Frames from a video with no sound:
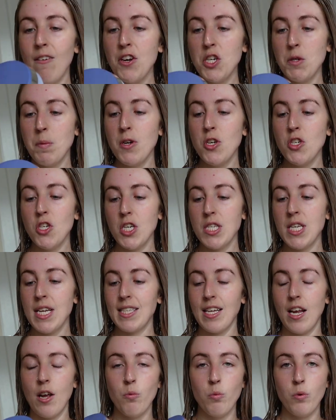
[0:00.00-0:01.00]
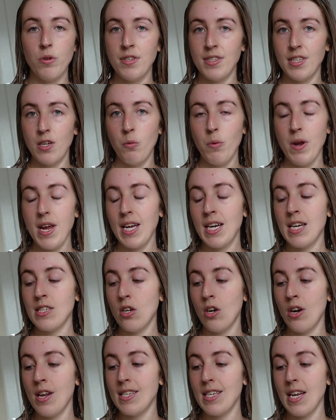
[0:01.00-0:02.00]
literally been doing this like once a week, and it's
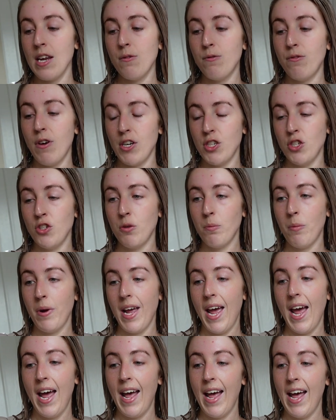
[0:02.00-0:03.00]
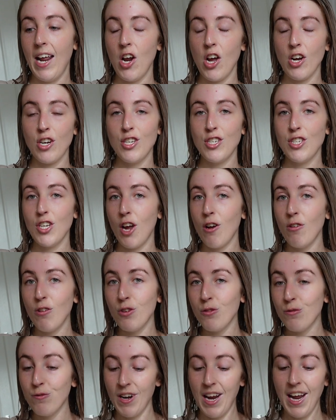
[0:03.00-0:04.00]
honestly freshened up my hair like so
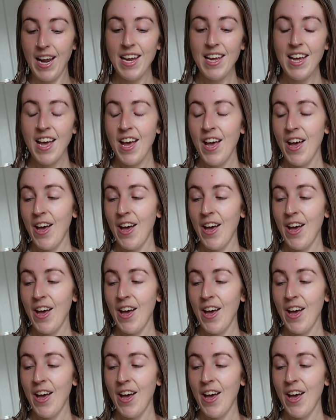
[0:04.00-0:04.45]
lovely.